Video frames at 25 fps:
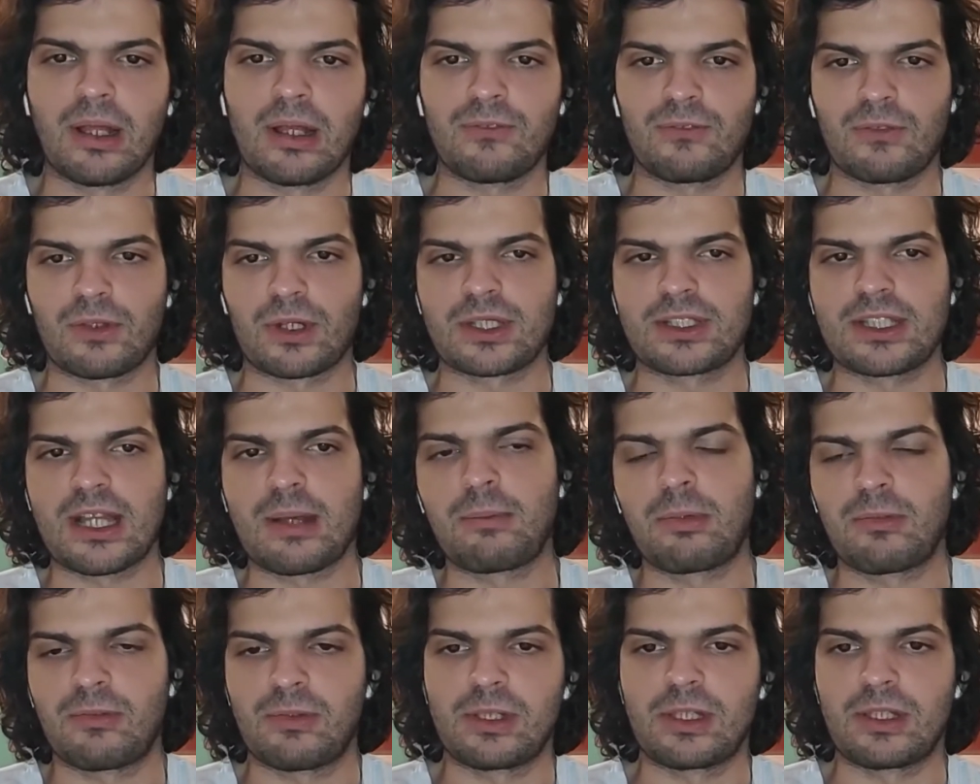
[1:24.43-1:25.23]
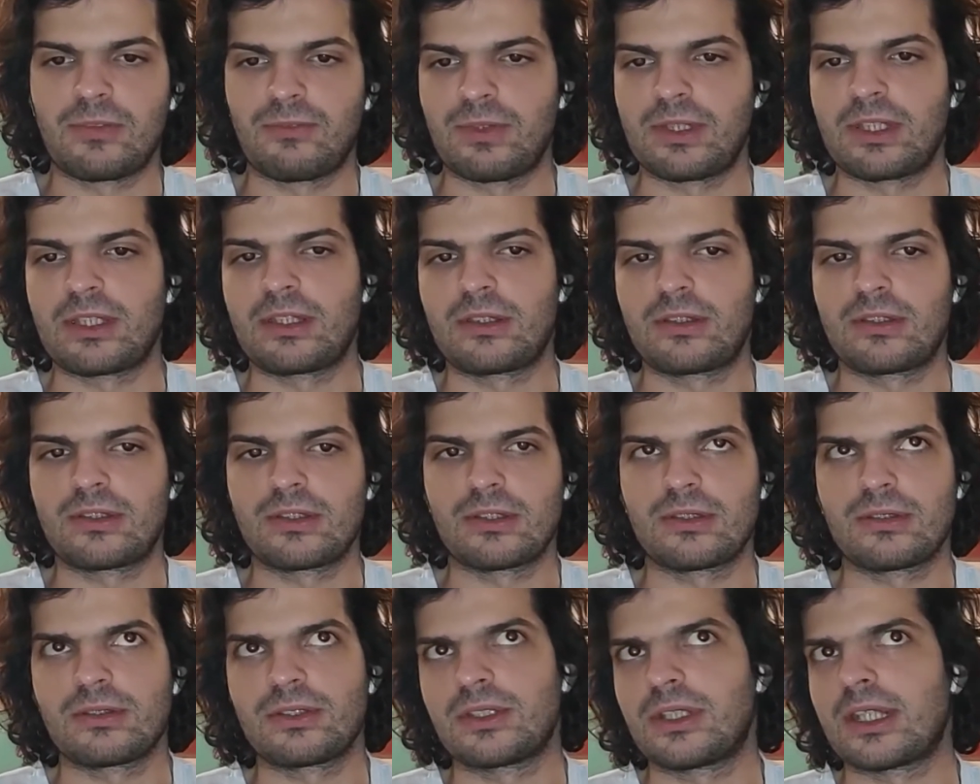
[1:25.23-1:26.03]
For example, with
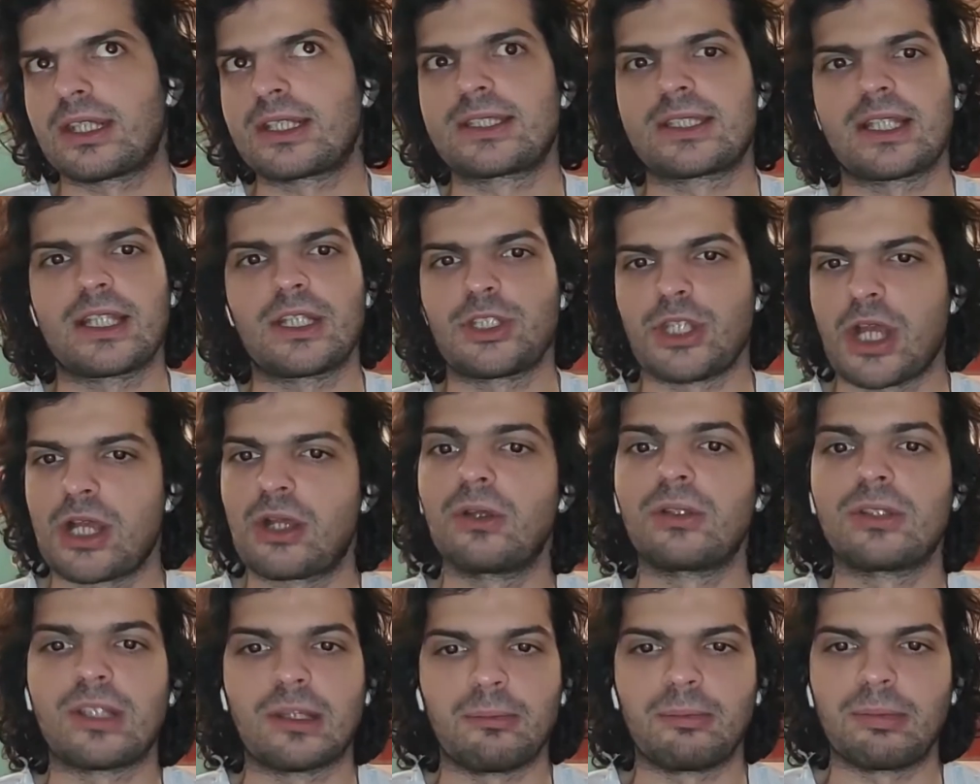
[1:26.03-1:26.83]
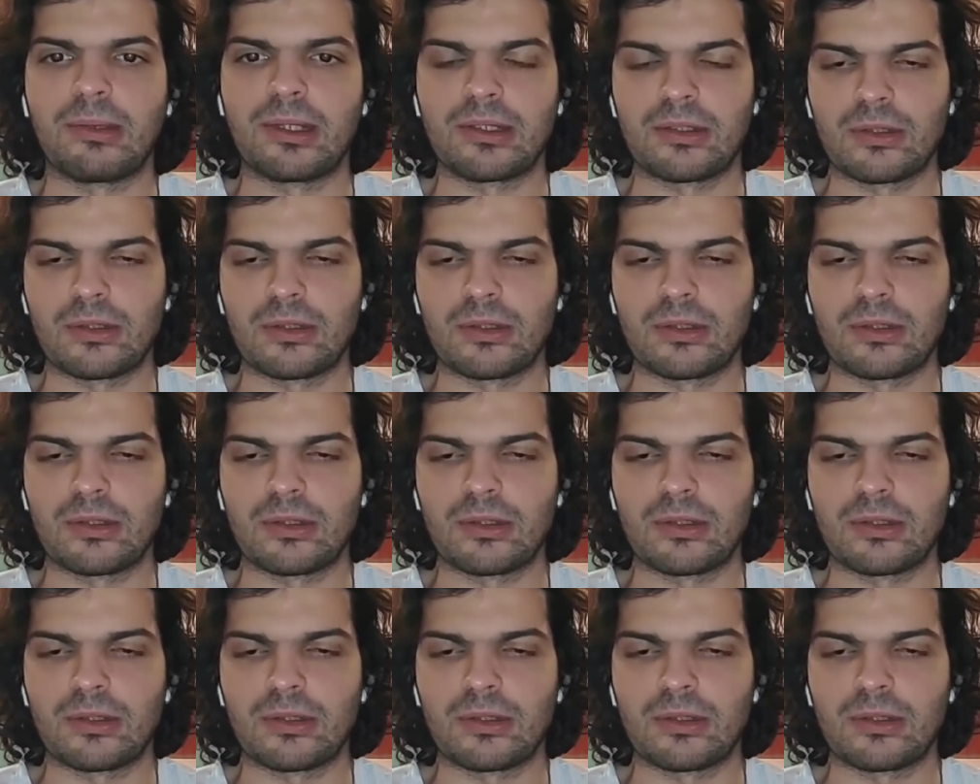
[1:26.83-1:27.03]
let's say Django template.